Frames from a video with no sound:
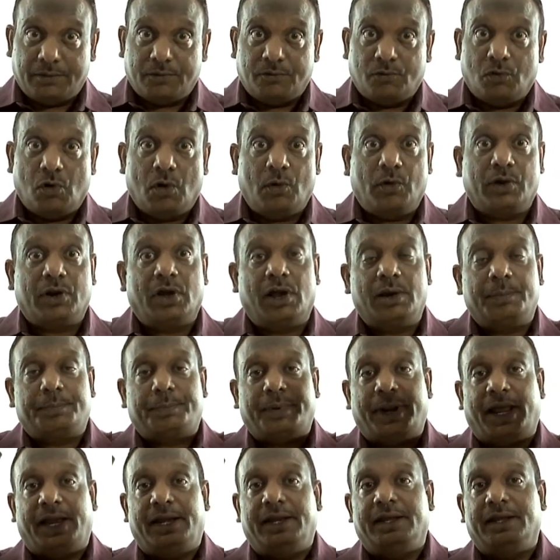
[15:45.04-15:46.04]
overall
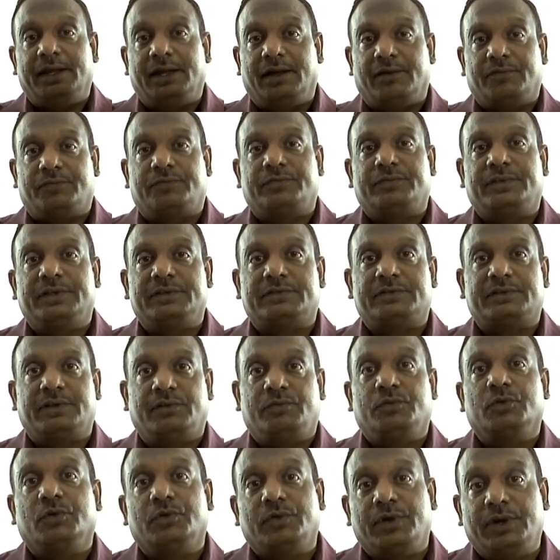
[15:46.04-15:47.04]
planning of this
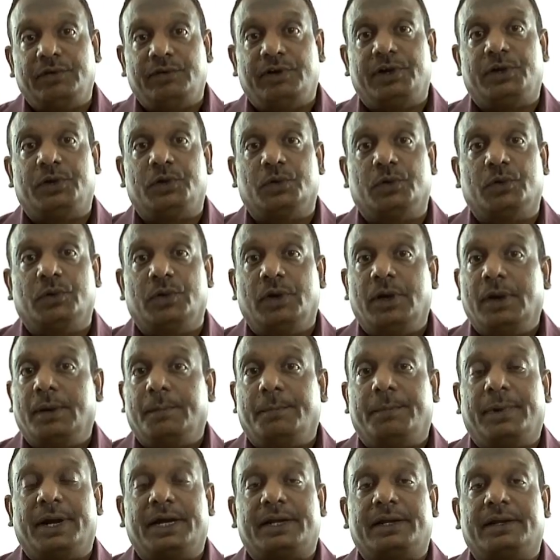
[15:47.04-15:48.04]
review, he will do,
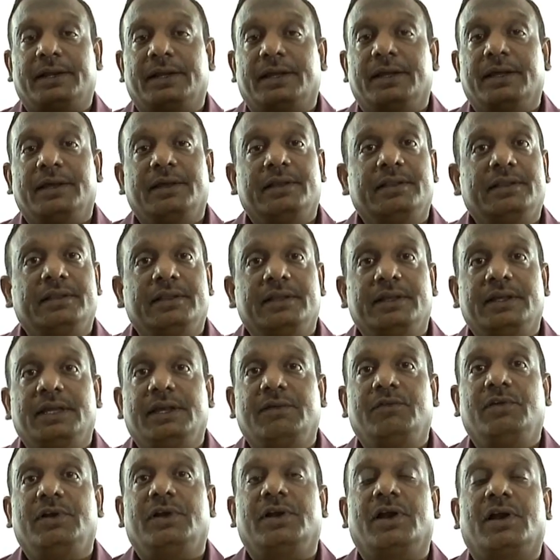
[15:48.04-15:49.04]
but he
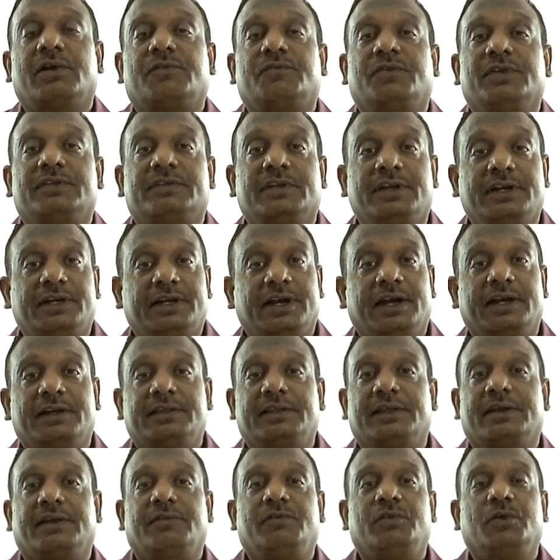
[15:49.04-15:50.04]
will not facilitate
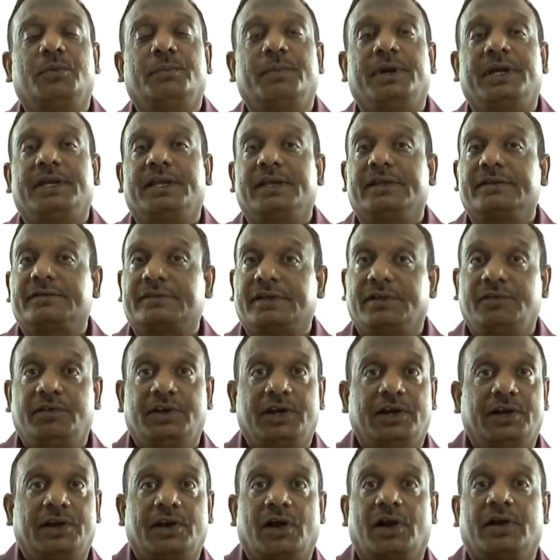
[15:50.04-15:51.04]
the review meetings, he will
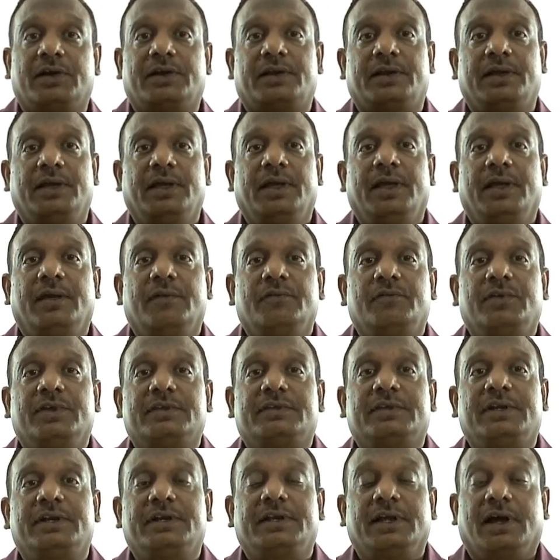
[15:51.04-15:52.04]
not
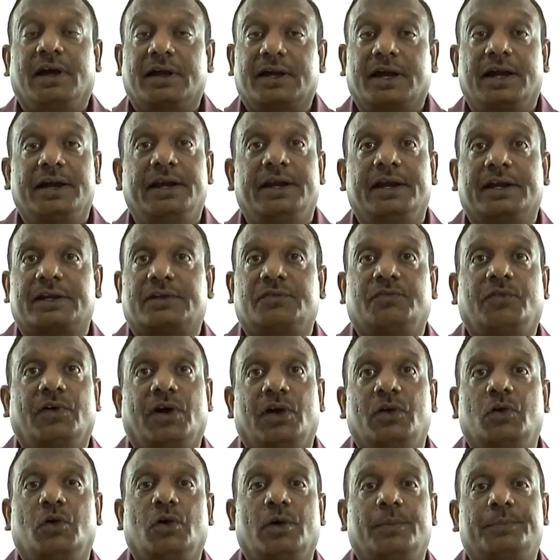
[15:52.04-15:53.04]
facilitate or conduct
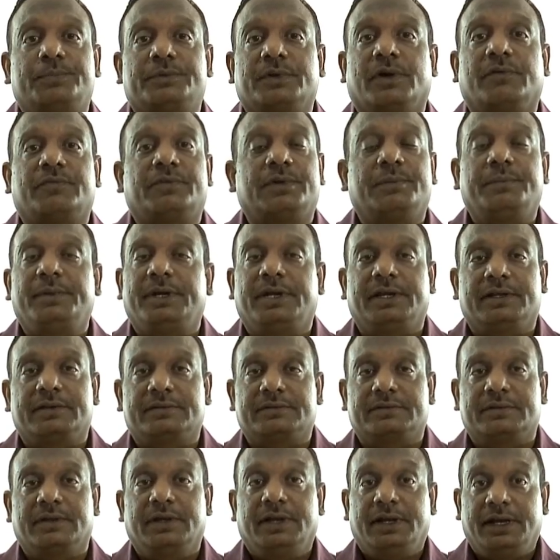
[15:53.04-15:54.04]
follow-ups after
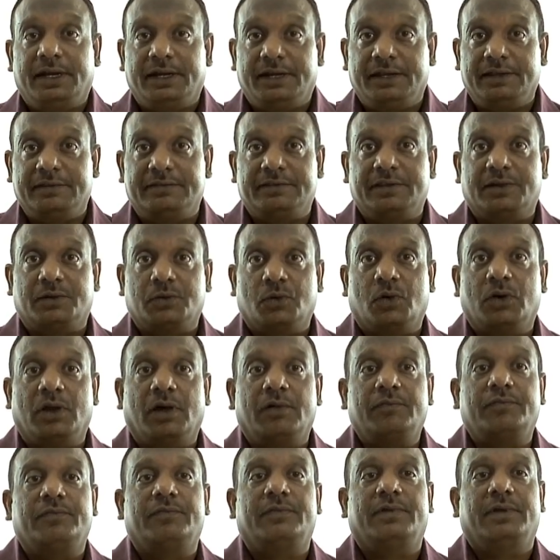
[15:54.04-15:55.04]
meetings. It is the role
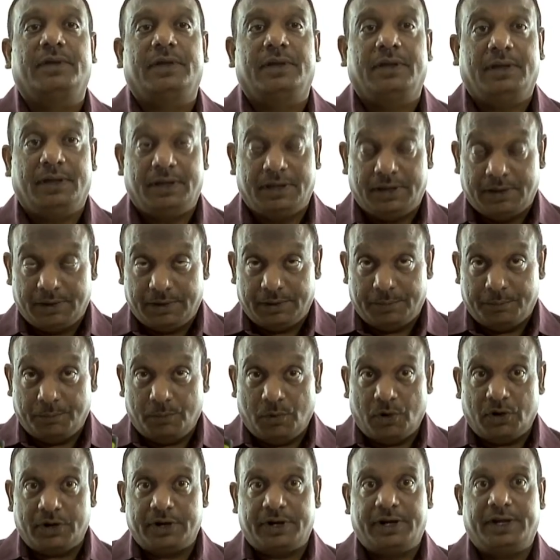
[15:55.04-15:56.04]
of
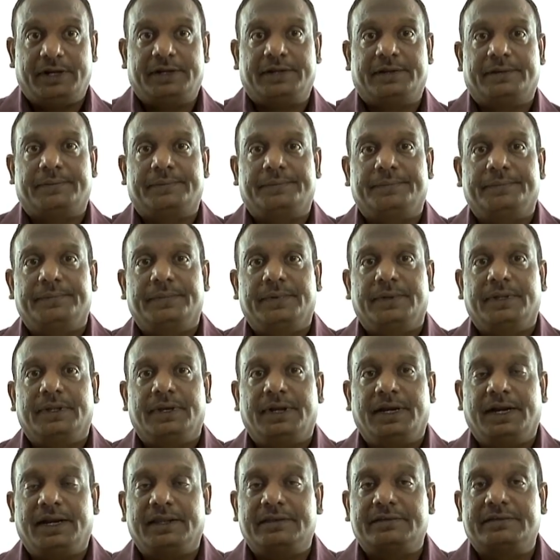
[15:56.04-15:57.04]
moderator.
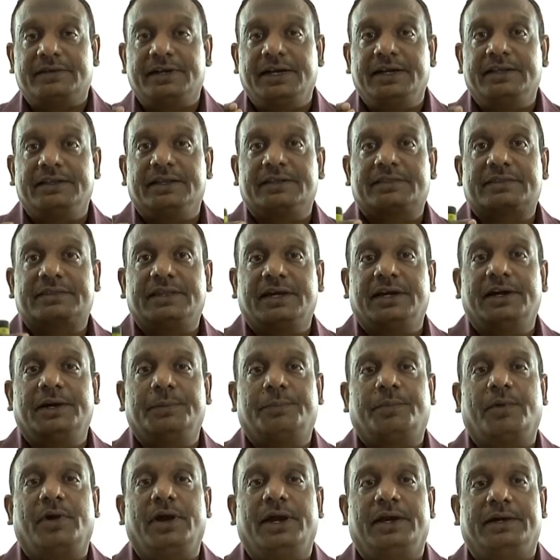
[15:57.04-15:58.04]
Let us read the third
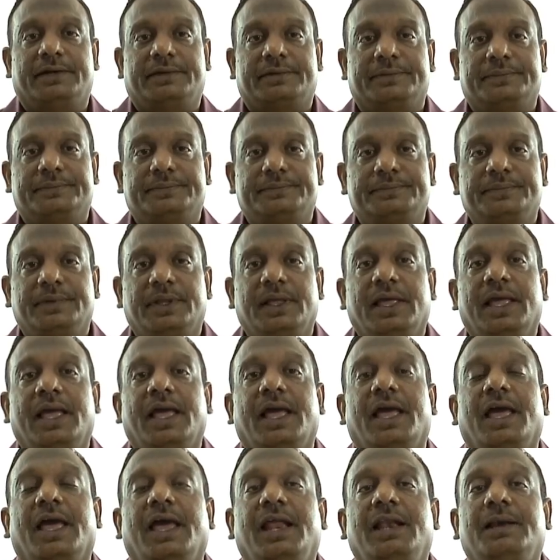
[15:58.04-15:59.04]
point.
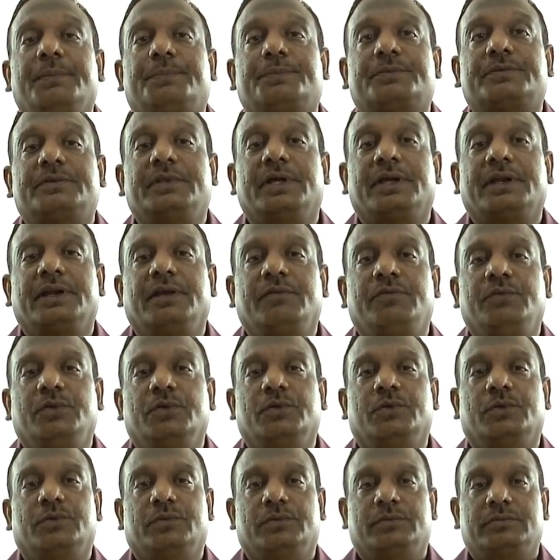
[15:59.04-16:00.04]
Helps the
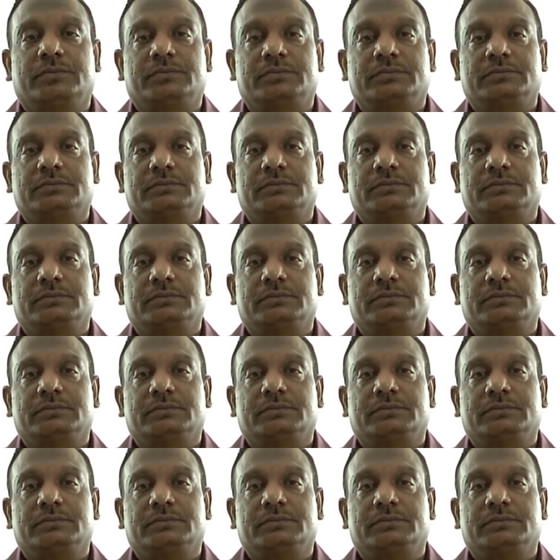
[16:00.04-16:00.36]
review,